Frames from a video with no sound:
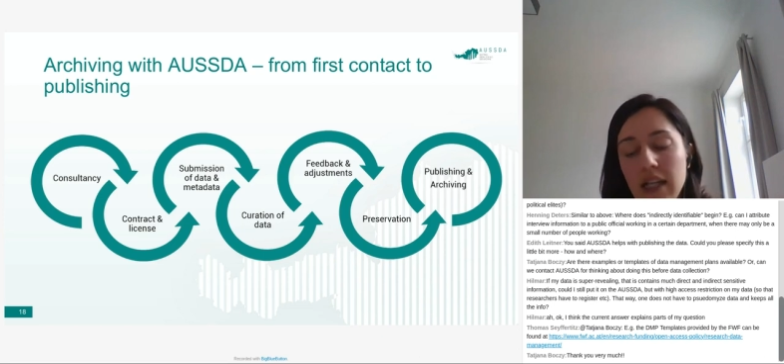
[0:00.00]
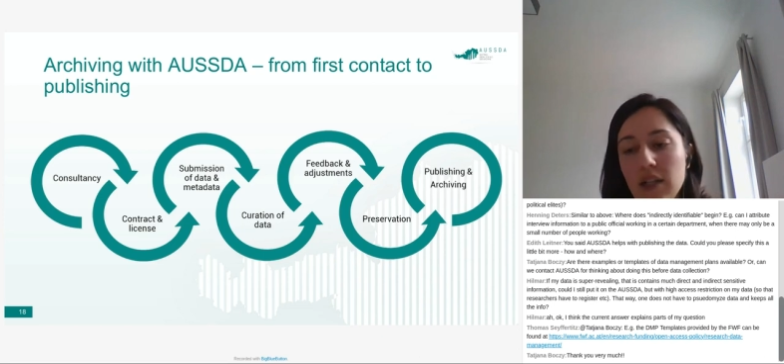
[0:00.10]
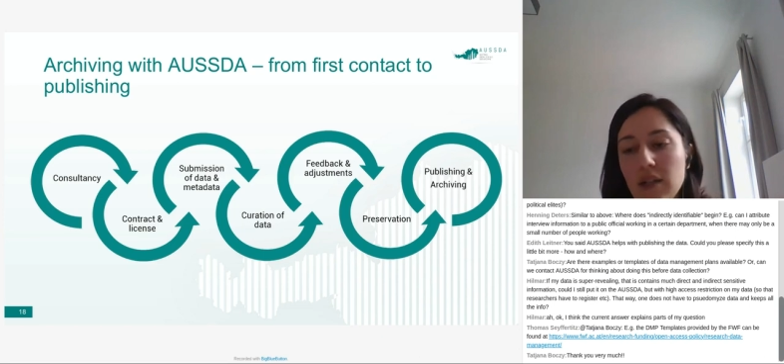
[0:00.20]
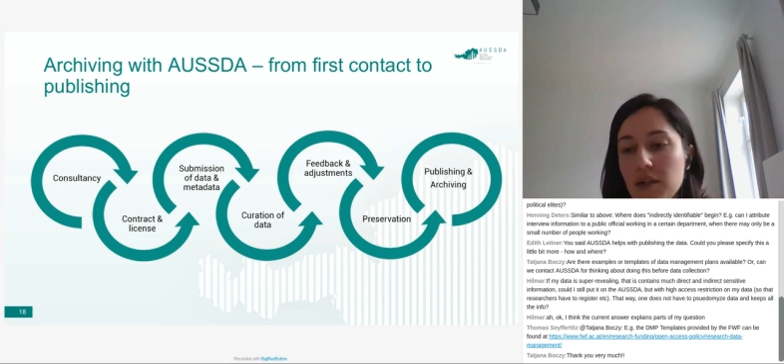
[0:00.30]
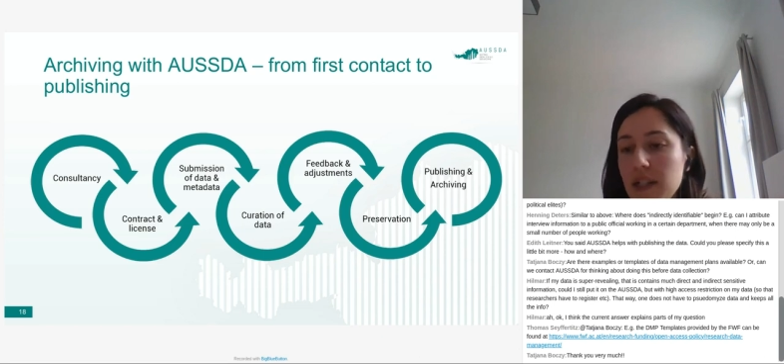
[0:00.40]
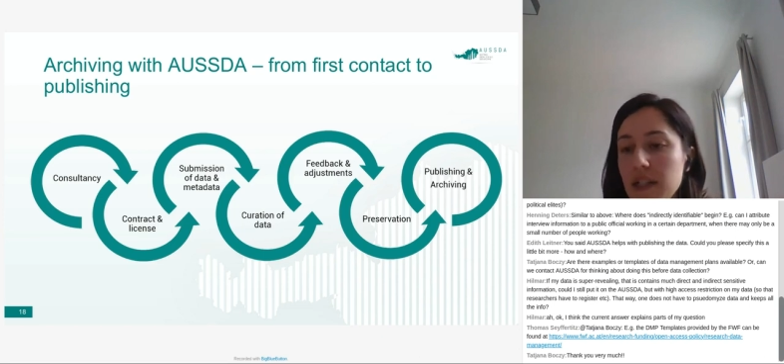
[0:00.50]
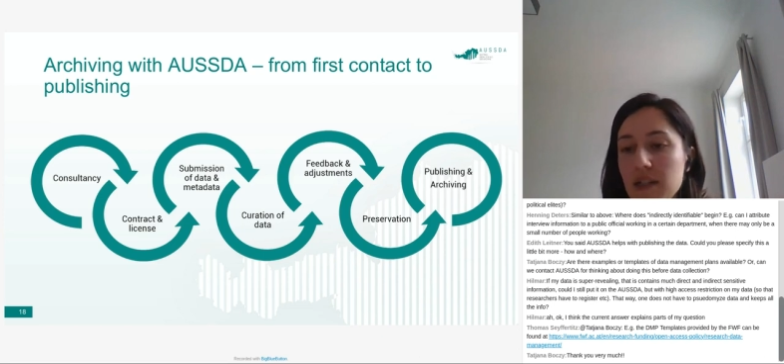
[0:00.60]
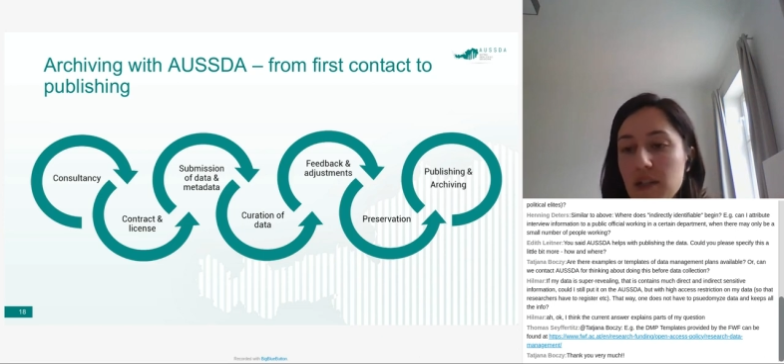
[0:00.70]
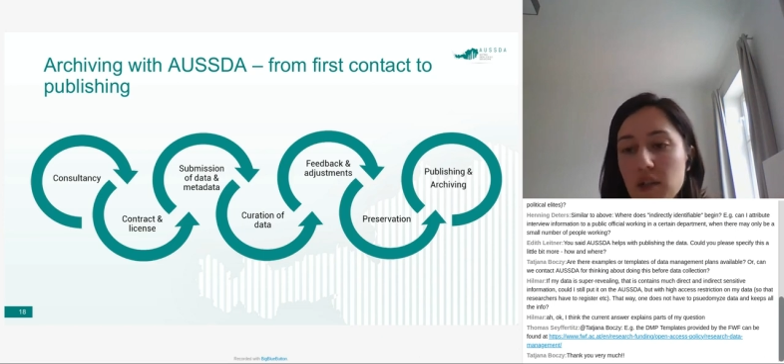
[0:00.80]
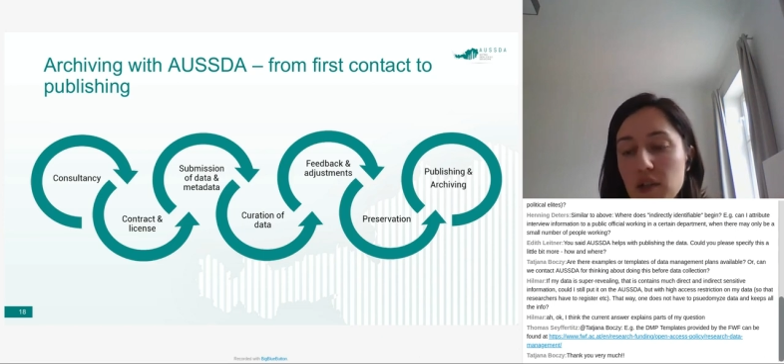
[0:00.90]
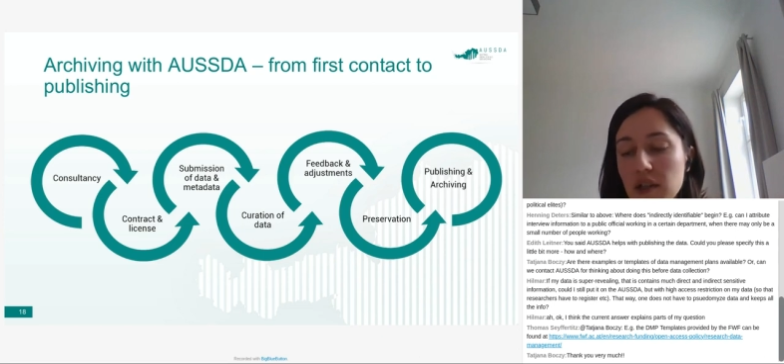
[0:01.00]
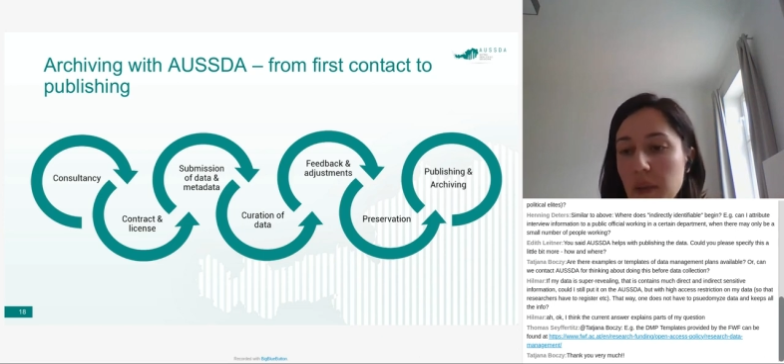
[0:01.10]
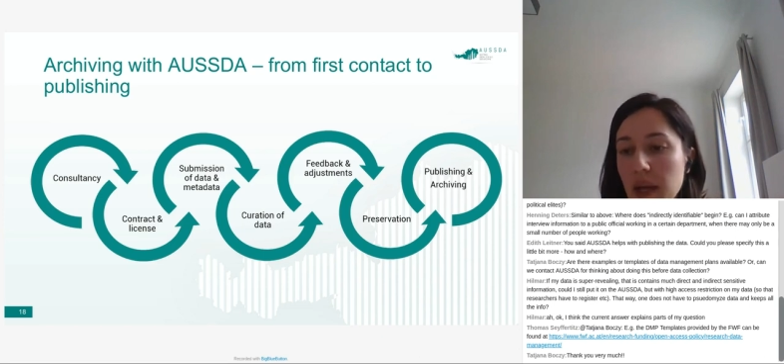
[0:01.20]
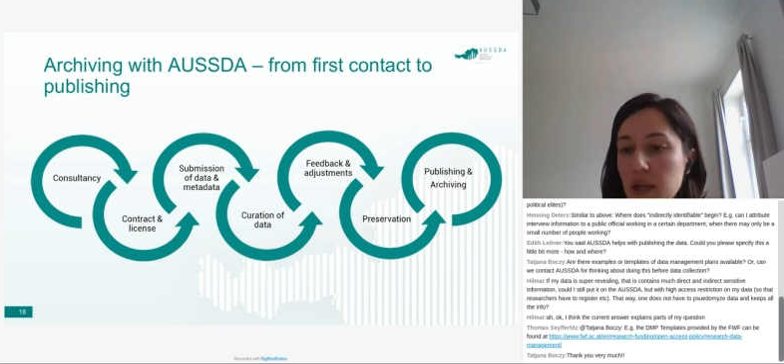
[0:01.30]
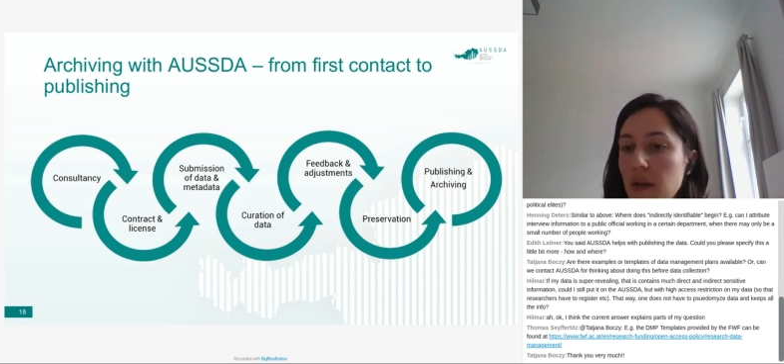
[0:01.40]
your institutional
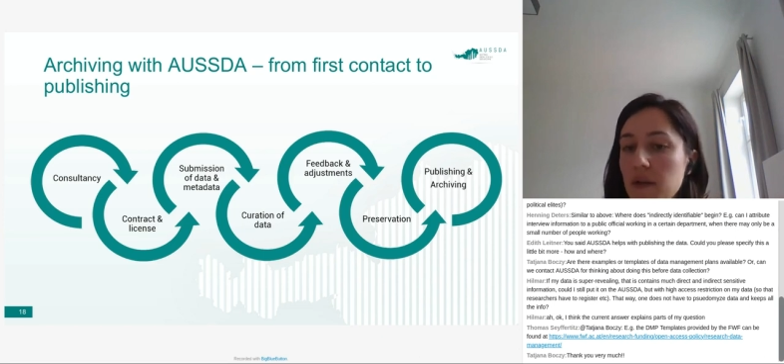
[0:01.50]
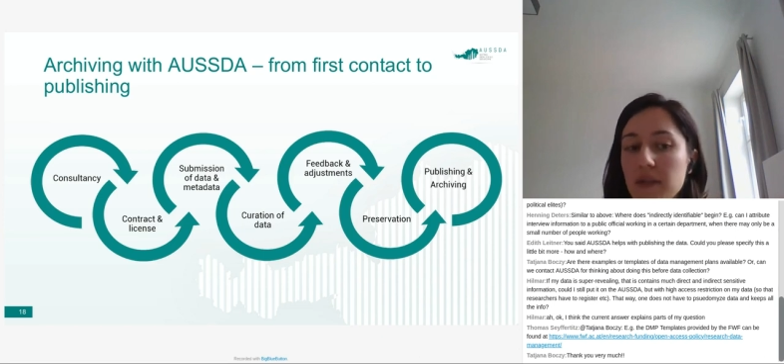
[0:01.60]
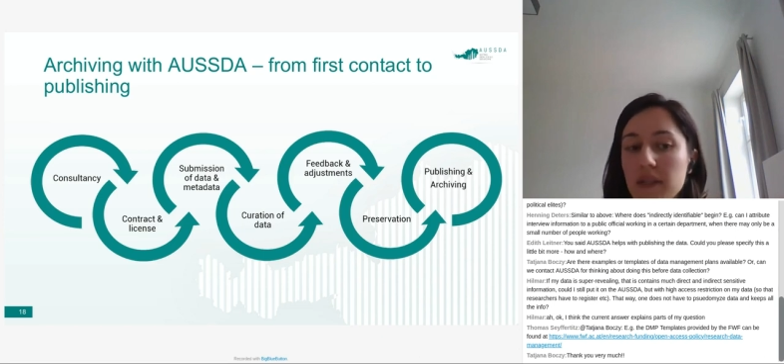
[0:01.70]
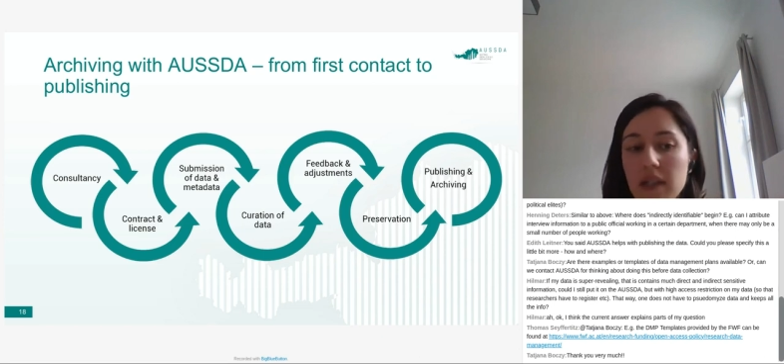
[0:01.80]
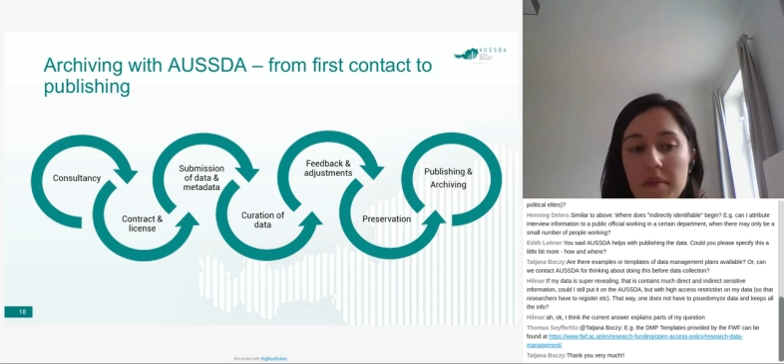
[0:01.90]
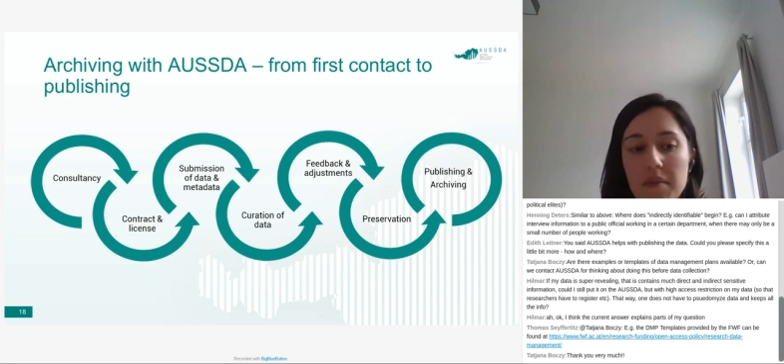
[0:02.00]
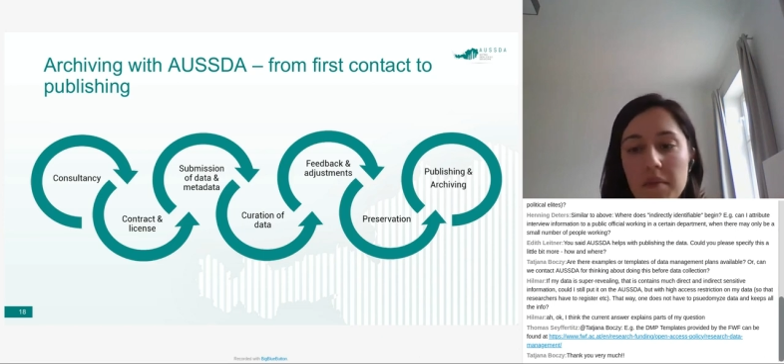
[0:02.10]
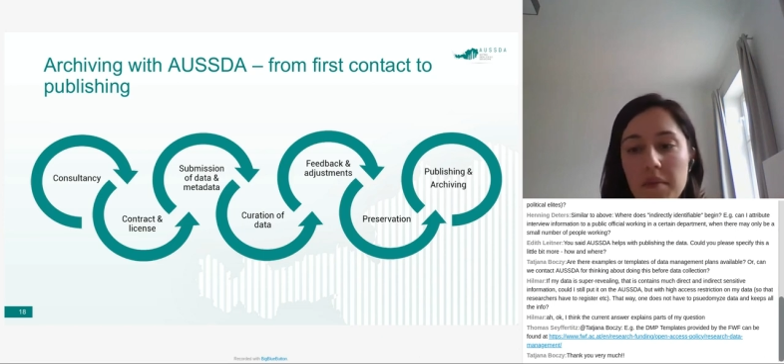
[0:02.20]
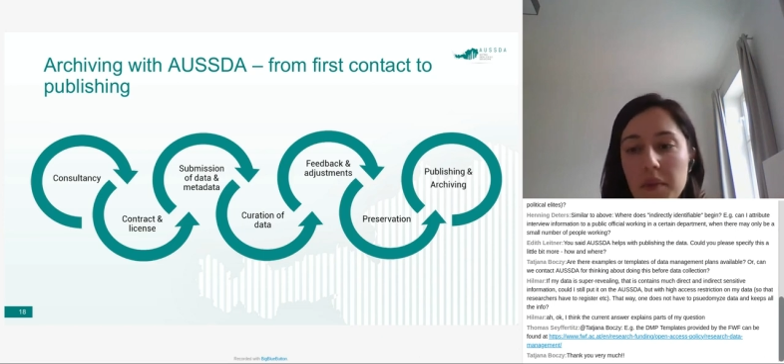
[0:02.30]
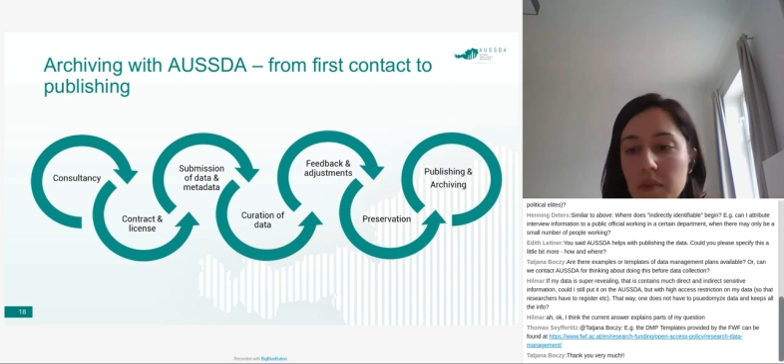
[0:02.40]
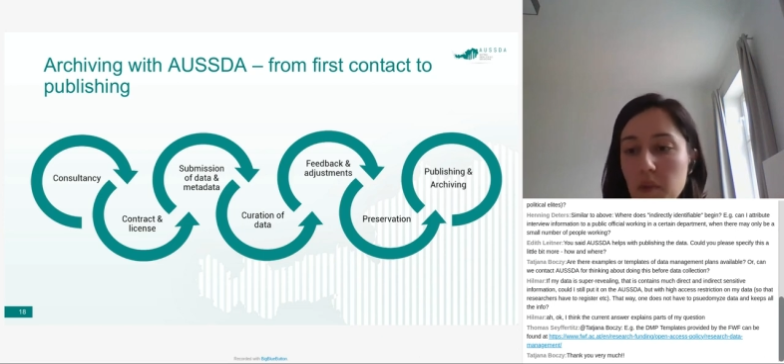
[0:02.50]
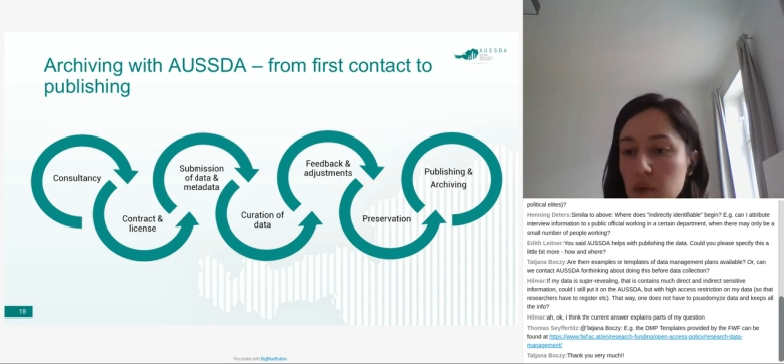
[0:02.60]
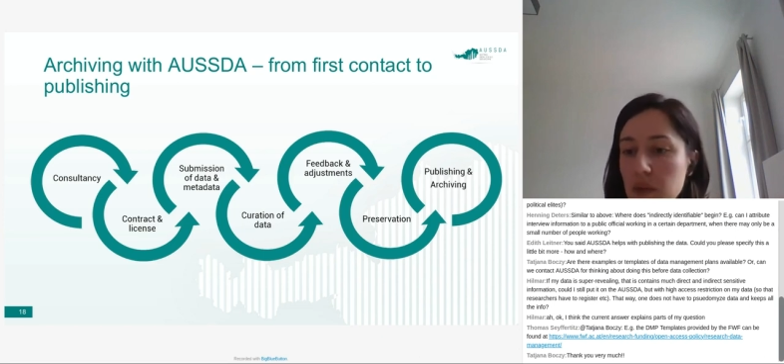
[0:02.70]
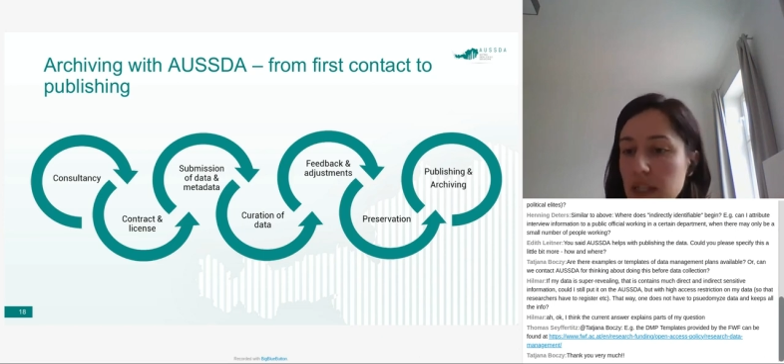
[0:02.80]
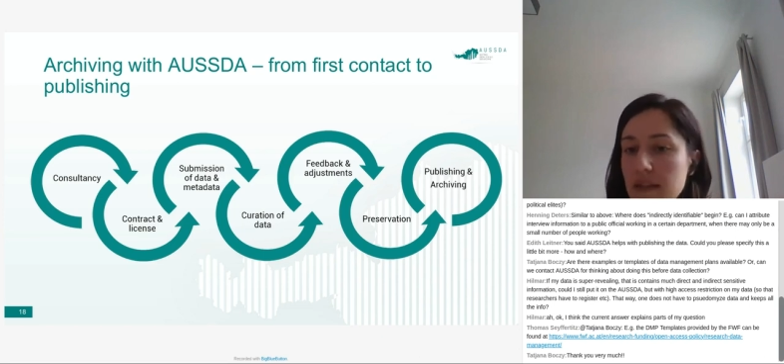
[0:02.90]
background, but in
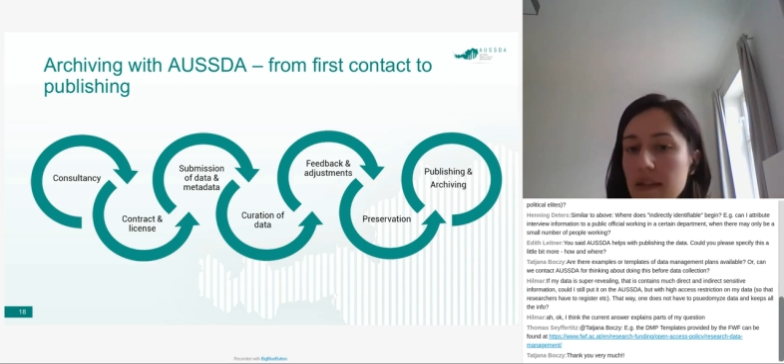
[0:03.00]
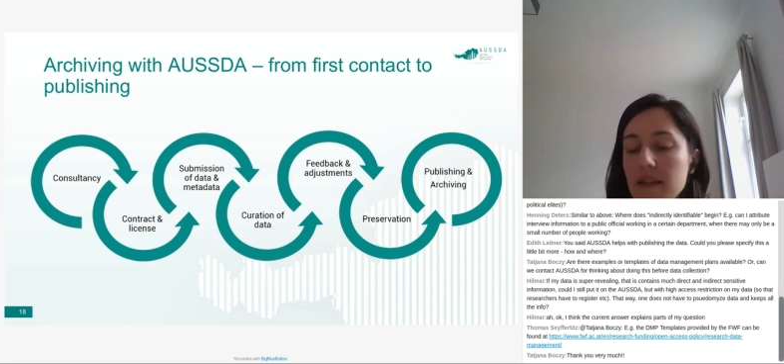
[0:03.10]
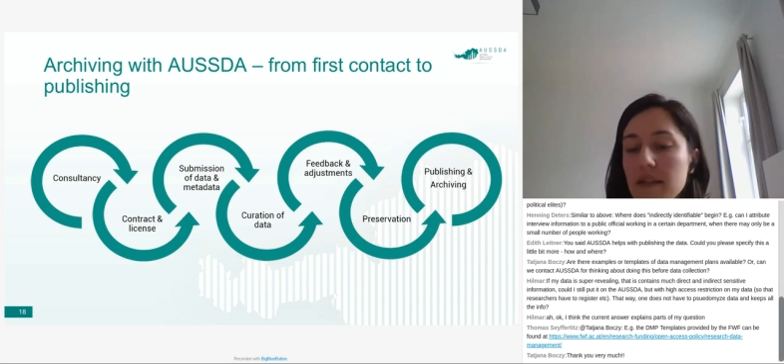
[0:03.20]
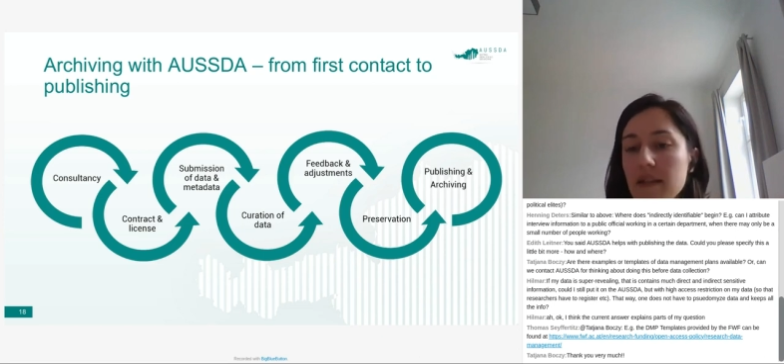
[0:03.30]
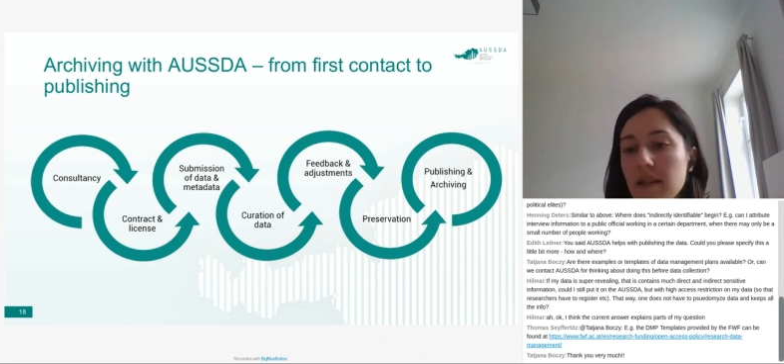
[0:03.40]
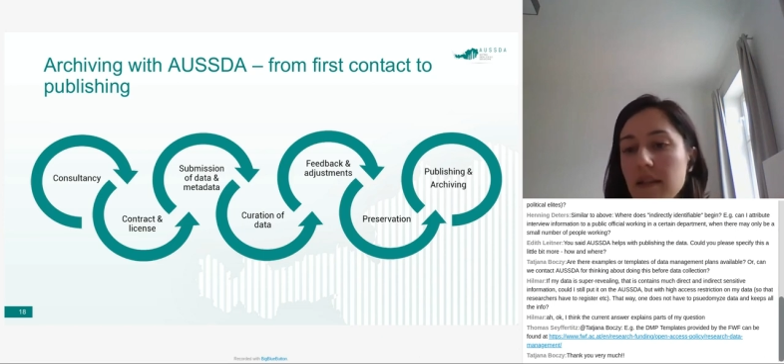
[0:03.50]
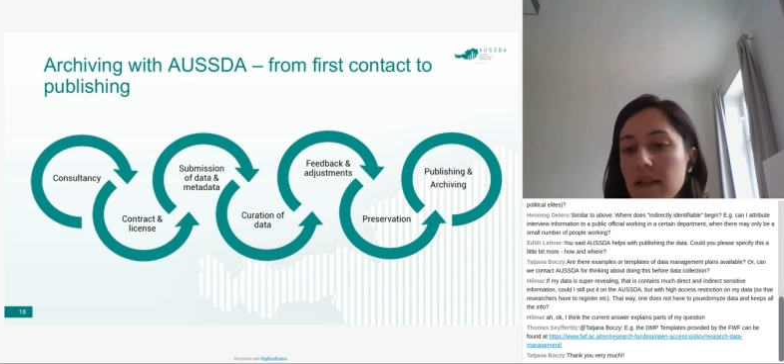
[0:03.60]
most cases,